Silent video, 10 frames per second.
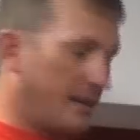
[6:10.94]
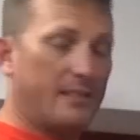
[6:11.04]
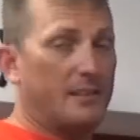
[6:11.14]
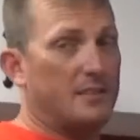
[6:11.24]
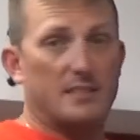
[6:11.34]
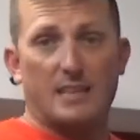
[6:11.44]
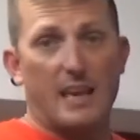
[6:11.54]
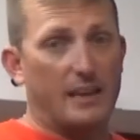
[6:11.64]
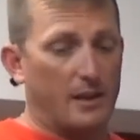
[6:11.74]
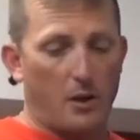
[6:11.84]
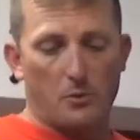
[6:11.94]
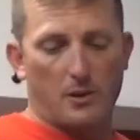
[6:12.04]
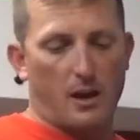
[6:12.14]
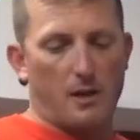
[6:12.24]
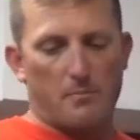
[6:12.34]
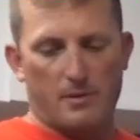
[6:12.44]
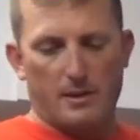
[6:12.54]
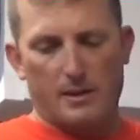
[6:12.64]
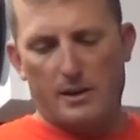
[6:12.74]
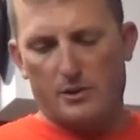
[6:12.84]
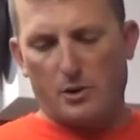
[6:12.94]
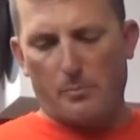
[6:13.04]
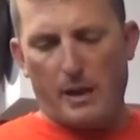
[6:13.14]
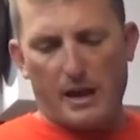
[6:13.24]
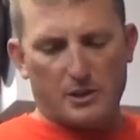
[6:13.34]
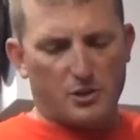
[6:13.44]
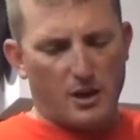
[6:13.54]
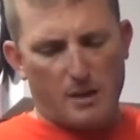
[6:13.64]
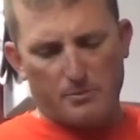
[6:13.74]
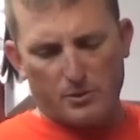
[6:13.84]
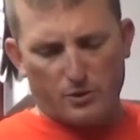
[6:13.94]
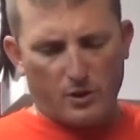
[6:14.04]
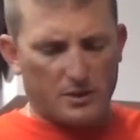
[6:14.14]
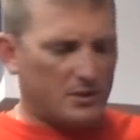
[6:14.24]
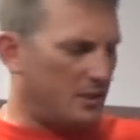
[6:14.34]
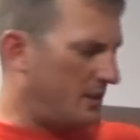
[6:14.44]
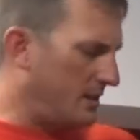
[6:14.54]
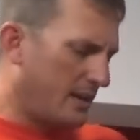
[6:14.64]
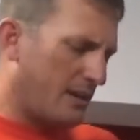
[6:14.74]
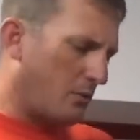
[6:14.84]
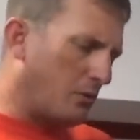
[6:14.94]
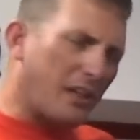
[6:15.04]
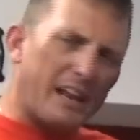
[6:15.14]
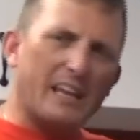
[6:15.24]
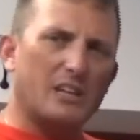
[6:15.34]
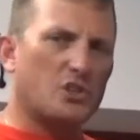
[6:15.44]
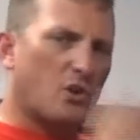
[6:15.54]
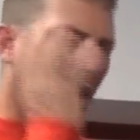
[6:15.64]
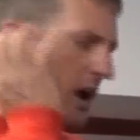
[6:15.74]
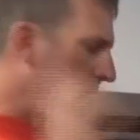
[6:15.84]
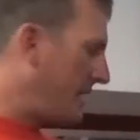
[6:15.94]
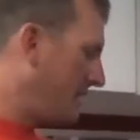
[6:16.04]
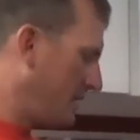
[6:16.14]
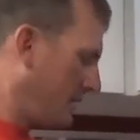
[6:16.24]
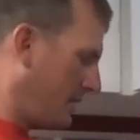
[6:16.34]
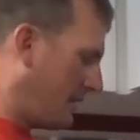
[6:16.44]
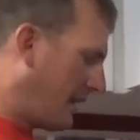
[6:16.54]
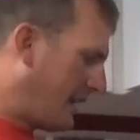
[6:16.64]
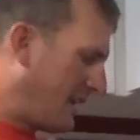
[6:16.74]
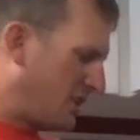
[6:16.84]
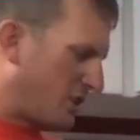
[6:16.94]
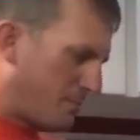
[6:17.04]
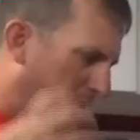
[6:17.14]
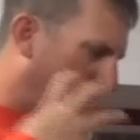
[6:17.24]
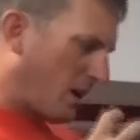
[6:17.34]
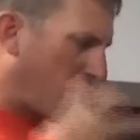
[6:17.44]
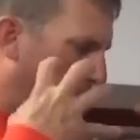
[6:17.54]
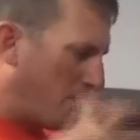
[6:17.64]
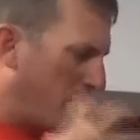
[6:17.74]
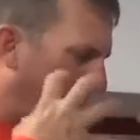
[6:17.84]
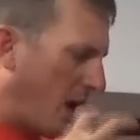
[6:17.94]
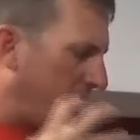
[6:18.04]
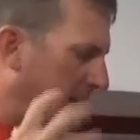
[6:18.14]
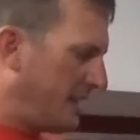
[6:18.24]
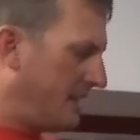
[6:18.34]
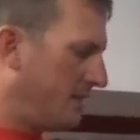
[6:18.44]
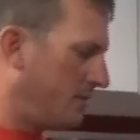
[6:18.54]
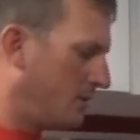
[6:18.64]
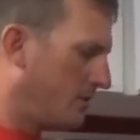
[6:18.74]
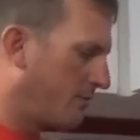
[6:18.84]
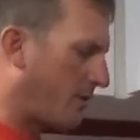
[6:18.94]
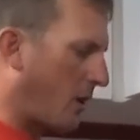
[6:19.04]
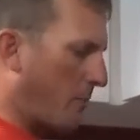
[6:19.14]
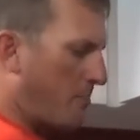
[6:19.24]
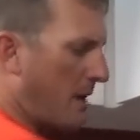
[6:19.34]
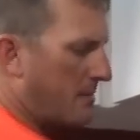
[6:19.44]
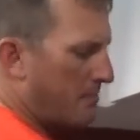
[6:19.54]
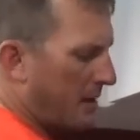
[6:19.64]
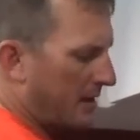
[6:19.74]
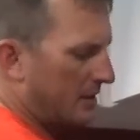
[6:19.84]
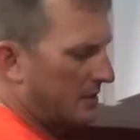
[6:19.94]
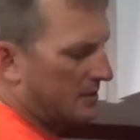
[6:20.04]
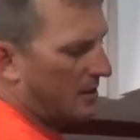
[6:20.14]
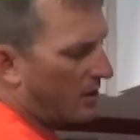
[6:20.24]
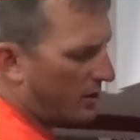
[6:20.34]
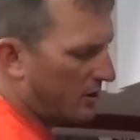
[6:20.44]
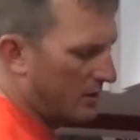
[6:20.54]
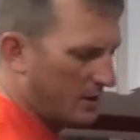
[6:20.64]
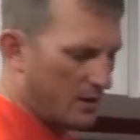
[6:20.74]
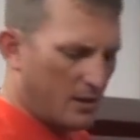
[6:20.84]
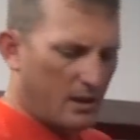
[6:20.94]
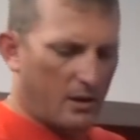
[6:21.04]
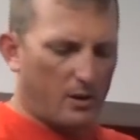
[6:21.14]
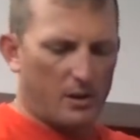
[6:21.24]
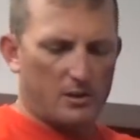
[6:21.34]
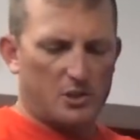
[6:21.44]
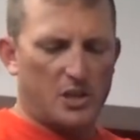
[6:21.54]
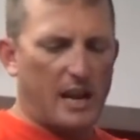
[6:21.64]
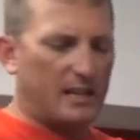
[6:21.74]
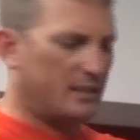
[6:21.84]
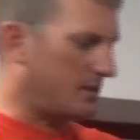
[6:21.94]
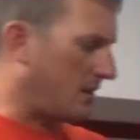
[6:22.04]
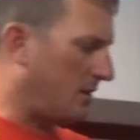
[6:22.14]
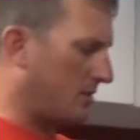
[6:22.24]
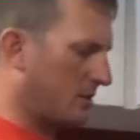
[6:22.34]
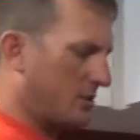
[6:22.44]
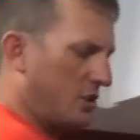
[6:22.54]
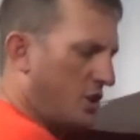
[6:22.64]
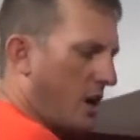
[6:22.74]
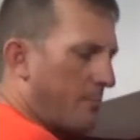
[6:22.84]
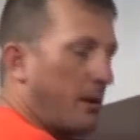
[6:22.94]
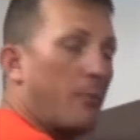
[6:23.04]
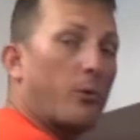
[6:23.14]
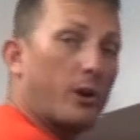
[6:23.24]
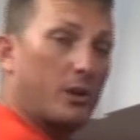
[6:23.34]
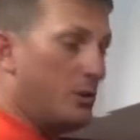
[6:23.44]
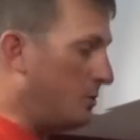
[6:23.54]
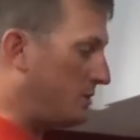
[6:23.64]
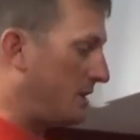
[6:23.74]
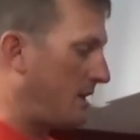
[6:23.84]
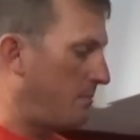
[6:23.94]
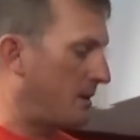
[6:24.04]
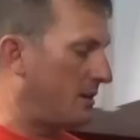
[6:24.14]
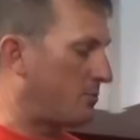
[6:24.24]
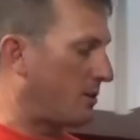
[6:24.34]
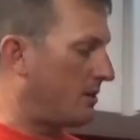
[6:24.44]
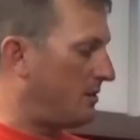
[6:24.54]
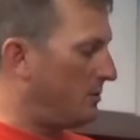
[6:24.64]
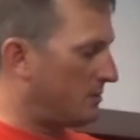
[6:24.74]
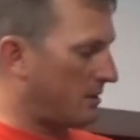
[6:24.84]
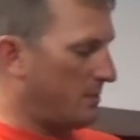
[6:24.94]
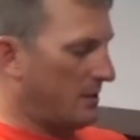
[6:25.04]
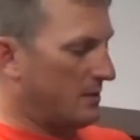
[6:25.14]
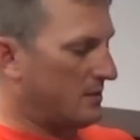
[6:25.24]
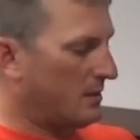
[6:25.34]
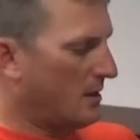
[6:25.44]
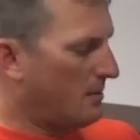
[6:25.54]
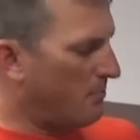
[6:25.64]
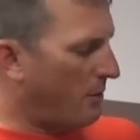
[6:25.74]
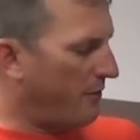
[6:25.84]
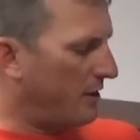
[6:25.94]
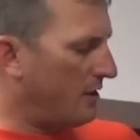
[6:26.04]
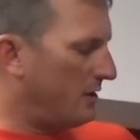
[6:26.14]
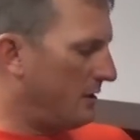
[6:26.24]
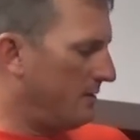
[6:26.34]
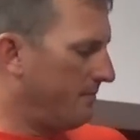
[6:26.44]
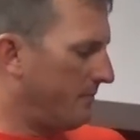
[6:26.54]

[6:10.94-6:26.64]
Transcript: This is taking no time. Here's our back straps it's crusted, letting it dry, letting it just become bonded. We've got our baby bellas and our, our uh, shallots all chopped up. We're gonna use them because we're gonna use some of this Murphy-Goode